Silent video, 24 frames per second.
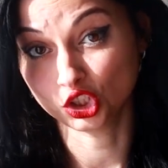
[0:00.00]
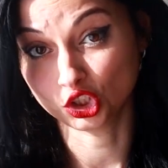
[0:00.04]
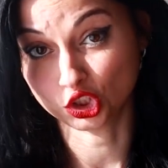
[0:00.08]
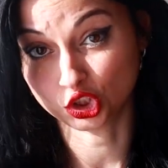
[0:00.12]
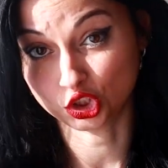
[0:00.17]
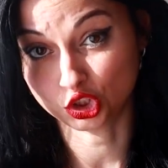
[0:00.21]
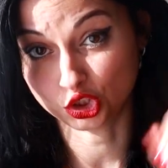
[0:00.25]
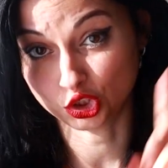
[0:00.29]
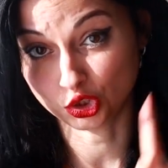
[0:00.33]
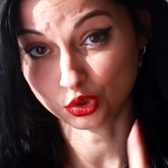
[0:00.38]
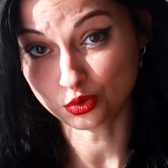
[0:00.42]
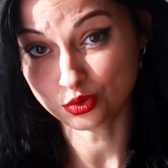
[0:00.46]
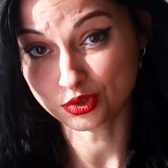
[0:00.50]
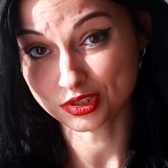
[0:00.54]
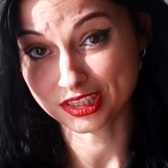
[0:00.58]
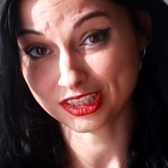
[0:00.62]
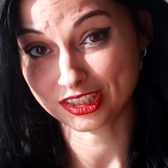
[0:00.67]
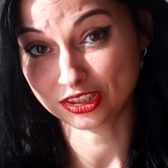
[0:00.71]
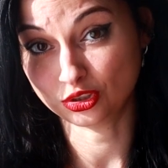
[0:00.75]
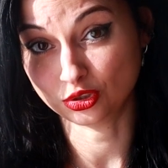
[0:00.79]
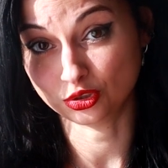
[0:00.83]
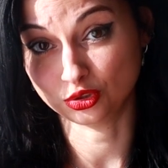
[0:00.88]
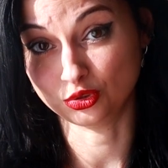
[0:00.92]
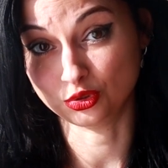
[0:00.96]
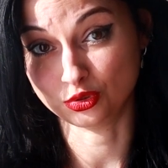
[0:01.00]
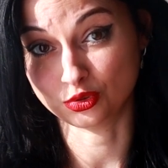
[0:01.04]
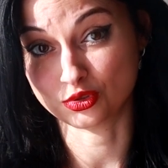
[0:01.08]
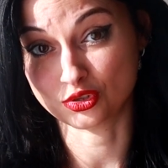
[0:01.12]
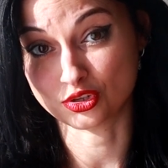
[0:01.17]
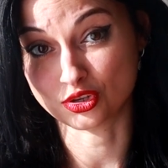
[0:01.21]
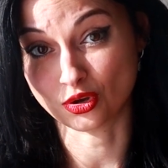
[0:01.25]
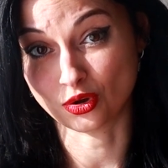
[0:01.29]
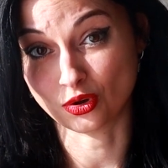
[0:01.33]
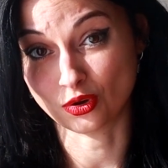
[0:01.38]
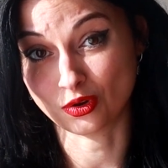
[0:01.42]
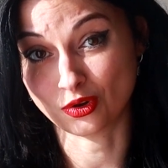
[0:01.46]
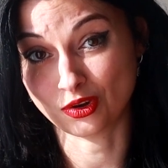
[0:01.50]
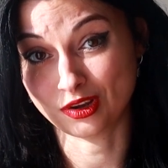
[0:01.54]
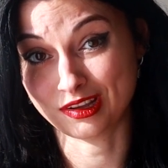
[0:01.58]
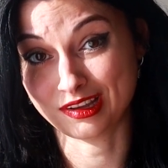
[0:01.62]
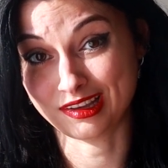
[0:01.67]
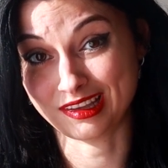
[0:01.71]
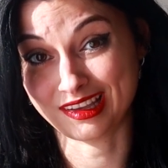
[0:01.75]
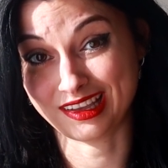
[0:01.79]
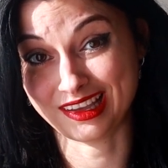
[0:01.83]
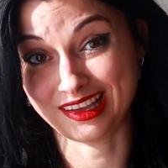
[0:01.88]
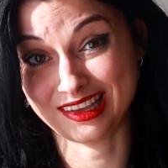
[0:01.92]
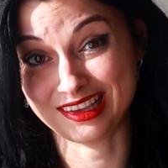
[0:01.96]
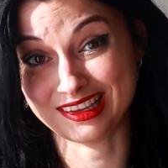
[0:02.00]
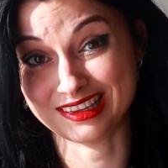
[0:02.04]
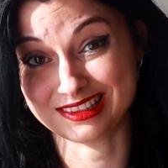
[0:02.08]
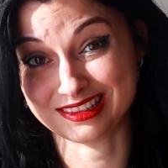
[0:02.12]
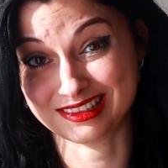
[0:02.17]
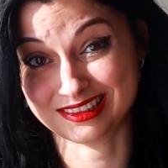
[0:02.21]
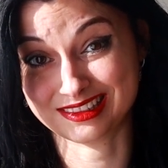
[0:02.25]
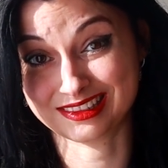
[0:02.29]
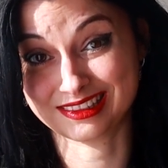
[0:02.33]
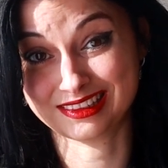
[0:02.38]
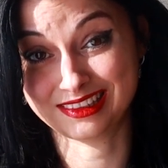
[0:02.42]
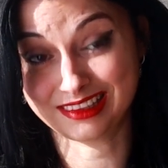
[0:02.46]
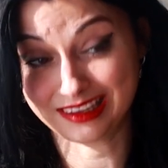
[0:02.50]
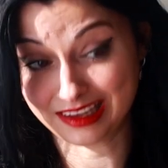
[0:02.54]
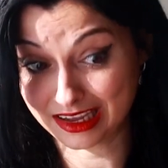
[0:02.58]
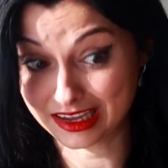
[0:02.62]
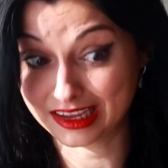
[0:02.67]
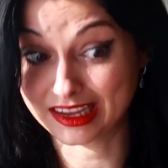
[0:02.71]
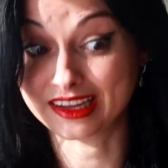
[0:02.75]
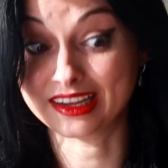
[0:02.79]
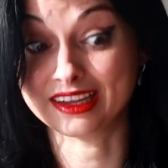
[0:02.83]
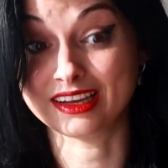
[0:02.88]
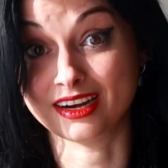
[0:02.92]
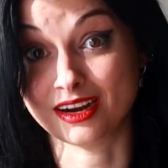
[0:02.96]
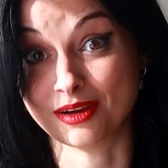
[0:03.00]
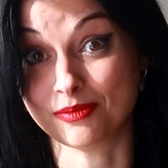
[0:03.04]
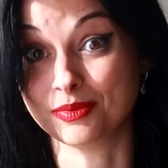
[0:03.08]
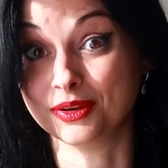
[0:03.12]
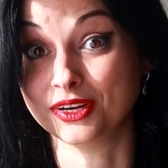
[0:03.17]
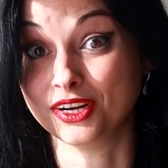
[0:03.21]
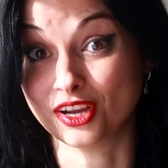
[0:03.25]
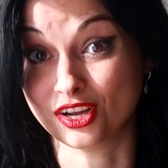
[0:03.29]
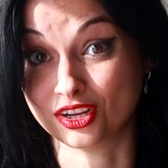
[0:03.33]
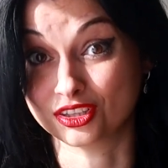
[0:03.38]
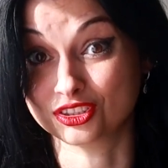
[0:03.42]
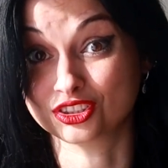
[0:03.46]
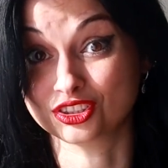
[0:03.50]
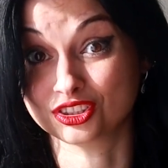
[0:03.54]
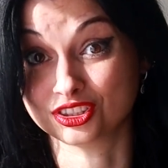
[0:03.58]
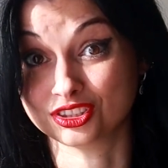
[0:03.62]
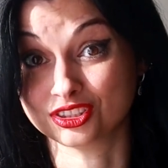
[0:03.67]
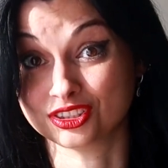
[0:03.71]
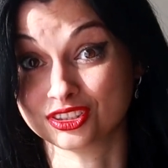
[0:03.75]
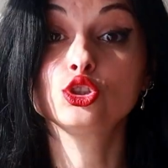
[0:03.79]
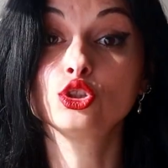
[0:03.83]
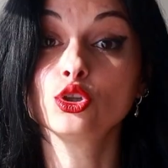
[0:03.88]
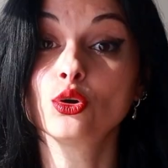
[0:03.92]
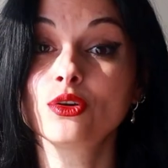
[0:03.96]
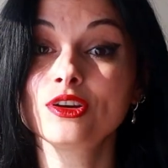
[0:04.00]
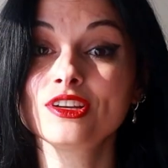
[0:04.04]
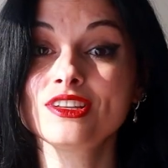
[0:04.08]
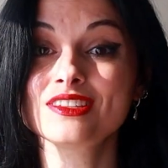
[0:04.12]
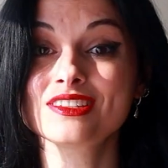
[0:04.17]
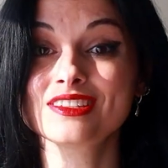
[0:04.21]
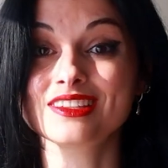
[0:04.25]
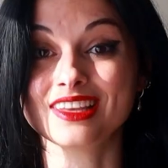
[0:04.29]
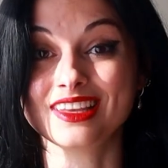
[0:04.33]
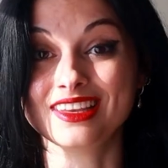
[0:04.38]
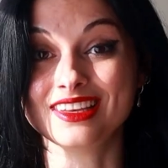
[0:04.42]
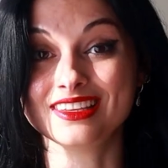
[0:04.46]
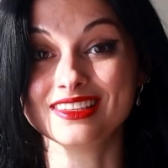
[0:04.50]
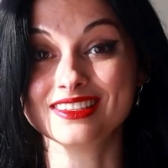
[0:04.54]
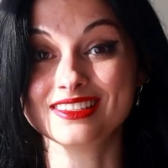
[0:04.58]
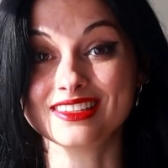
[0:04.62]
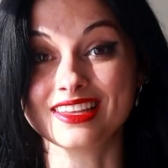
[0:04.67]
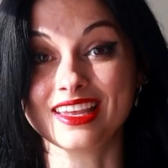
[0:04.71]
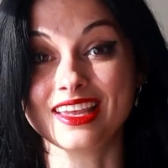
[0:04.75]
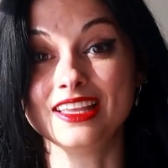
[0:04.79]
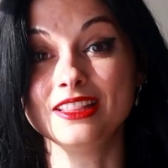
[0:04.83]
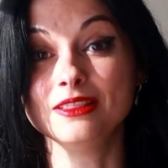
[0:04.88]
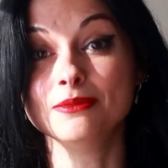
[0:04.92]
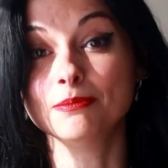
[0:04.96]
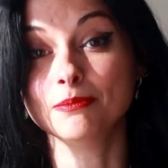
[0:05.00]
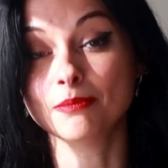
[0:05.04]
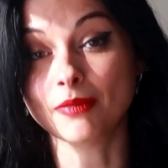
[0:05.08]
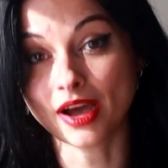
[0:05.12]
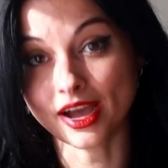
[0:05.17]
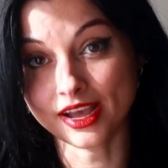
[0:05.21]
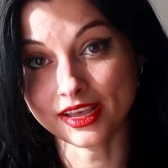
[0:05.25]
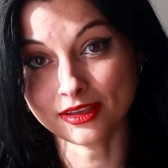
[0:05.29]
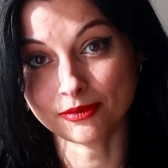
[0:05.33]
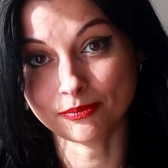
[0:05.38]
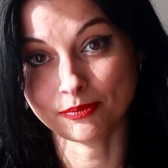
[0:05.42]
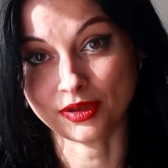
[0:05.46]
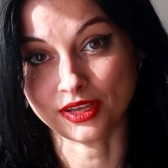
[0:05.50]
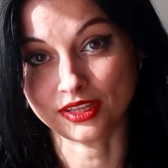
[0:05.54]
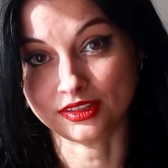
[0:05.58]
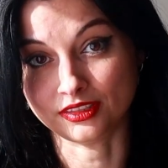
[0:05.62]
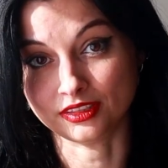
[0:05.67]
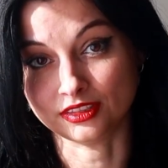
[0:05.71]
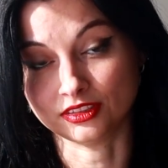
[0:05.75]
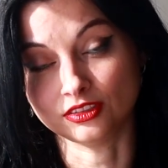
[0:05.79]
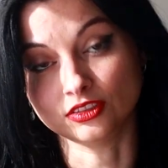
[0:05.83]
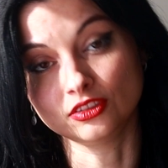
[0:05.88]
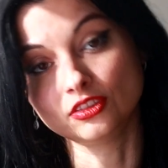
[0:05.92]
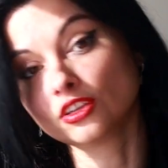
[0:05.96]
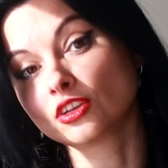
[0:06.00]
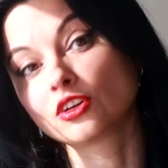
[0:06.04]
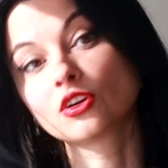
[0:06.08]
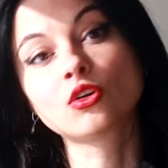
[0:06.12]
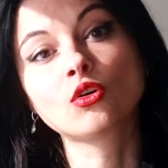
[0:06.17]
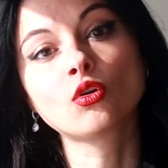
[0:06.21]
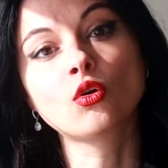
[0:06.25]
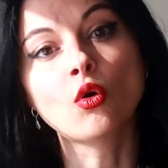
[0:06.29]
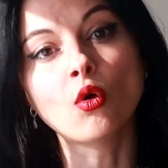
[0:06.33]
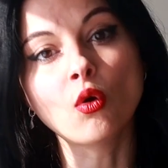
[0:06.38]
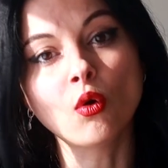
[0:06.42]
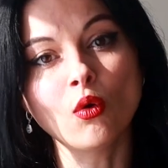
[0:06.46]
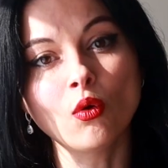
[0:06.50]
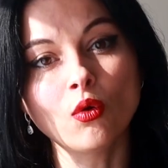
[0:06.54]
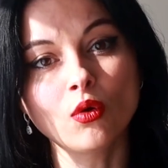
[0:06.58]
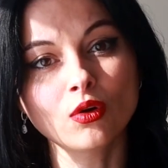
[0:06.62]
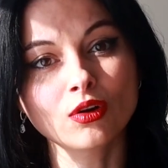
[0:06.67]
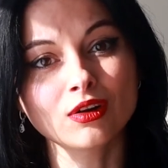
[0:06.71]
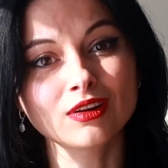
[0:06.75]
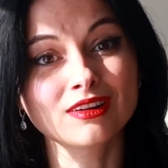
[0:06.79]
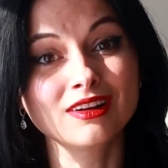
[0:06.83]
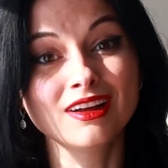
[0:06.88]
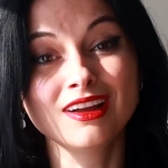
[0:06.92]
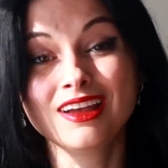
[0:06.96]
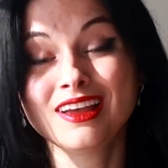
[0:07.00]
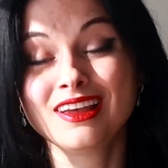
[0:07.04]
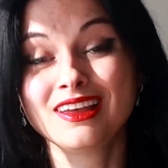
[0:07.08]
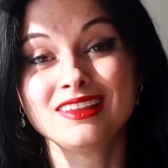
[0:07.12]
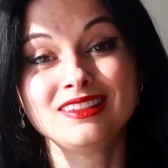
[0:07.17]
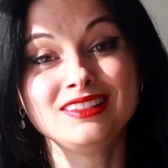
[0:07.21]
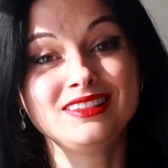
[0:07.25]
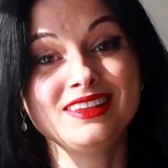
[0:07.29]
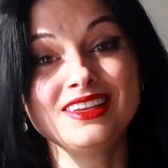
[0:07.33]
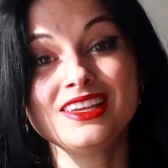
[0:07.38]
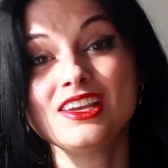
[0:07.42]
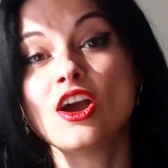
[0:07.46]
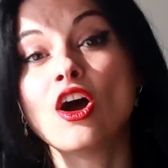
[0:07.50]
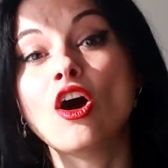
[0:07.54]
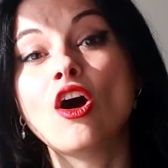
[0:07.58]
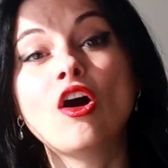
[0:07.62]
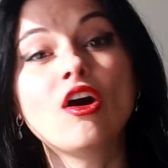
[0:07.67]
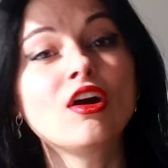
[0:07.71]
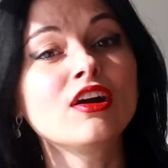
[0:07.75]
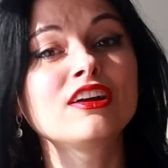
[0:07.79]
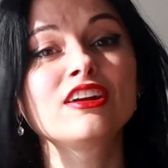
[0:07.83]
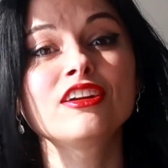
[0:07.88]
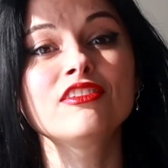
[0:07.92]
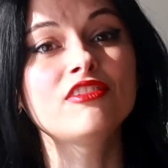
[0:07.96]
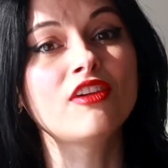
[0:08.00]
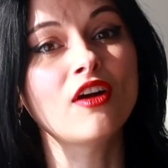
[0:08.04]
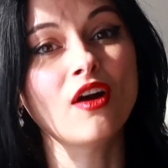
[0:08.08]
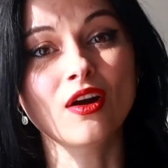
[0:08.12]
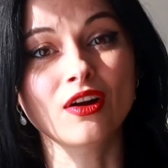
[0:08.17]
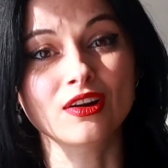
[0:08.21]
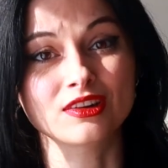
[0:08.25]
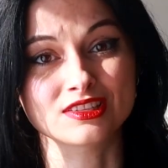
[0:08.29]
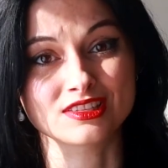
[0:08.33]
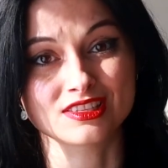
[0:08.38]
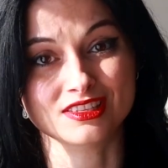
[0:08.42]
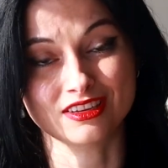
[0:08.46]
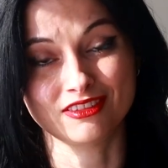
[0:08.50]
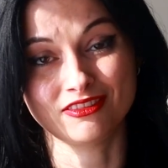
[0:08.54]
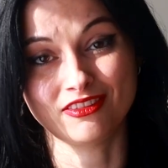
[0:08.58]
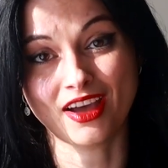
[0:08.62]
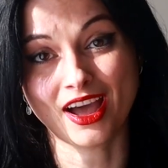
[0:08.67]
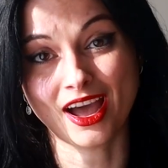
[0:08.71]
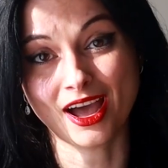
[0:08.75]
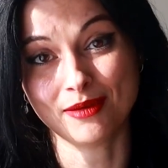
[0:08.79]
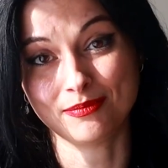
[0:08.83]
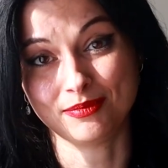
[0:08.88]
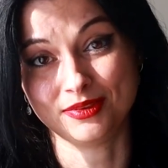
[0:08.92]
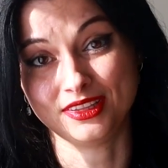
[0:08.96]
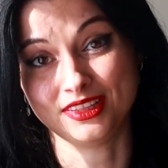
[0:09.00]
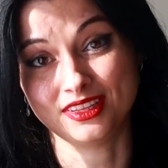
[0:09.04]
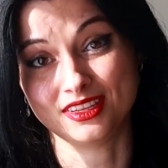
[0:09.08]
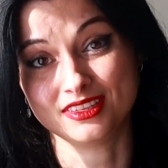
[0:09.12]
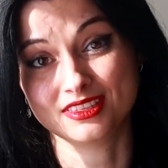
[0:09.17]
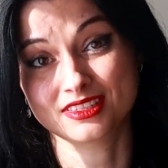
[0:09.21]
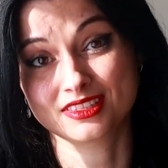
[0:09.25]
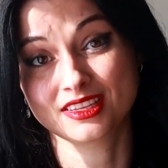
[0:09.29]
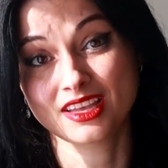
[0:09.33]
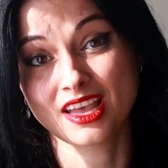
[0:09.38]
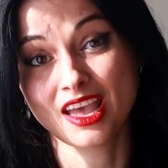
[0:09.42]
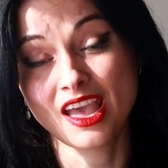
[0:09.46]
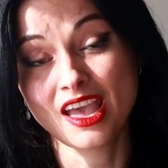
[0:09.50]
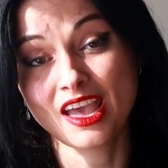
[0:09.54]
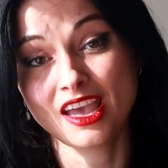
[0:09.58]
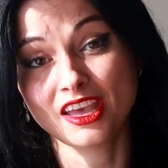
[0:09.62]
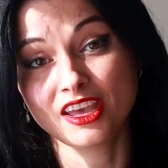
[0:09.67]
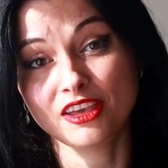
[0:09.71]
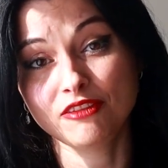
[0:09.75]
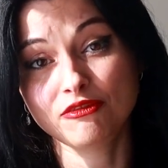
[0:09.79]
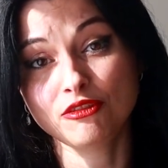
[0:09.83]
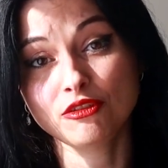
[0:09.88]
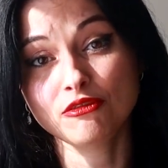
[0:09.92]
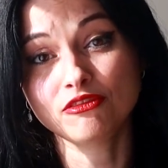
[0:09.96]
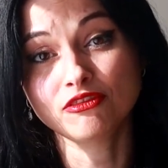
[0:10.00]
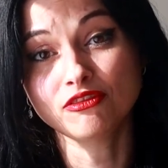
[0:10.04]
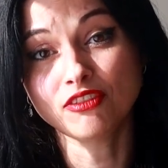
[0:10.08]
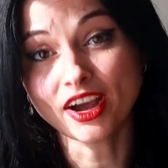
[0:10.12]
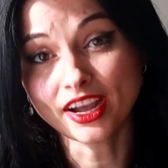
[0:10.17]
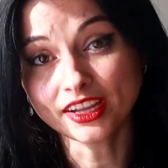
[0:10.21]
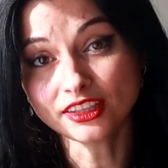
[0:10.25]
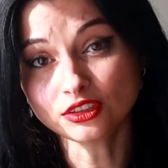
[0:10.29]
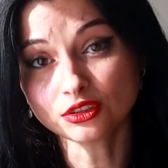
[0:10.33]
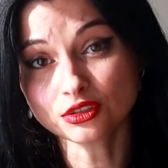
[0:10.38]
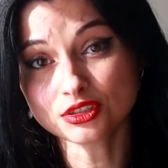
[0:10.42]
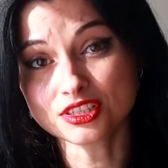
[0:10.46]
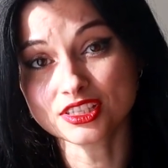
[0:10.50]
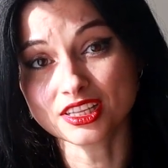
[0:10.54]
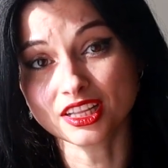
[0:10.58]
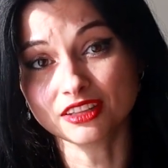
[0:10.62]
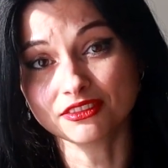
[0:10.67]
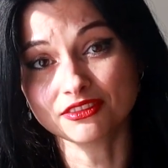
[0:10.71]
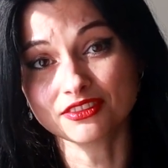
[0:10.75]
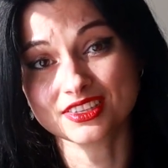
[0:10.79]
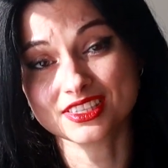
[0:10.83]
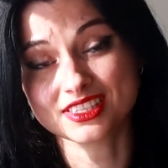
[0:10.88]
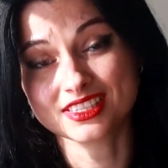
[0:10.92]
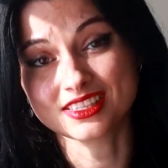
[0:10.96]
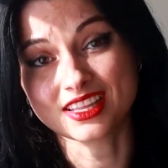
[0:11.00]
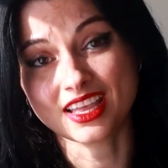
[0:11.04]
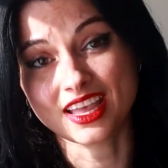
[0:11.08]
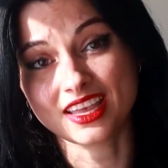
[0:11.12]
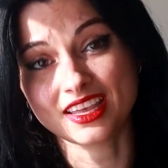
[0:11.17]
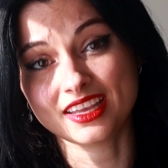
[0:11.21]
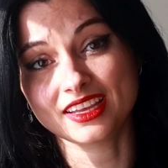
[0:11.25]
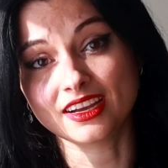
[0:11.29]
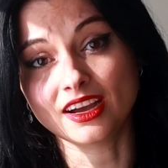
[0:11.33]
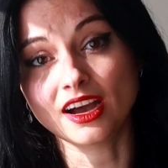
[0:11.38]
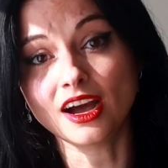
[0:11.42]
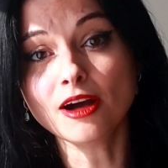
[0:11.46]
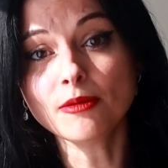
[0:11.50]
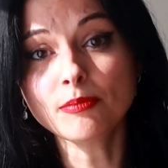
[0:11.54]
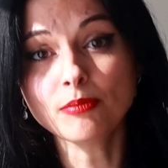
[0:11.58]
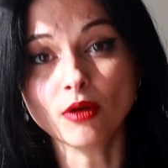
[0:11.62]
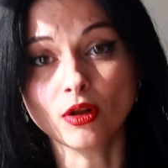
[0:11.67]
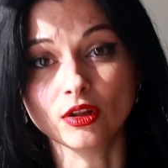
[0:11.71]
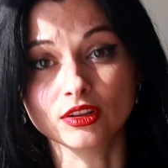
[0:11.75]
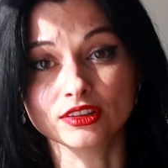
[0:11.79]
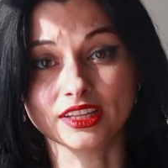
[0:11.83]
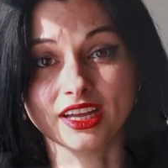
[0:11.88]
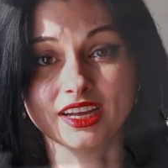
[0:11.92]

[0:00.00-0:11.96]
Choosing to do so is kicking it up a notch. Choice is, in my opinion, the core the heart of hearts of happiness. If you find yourself staying up all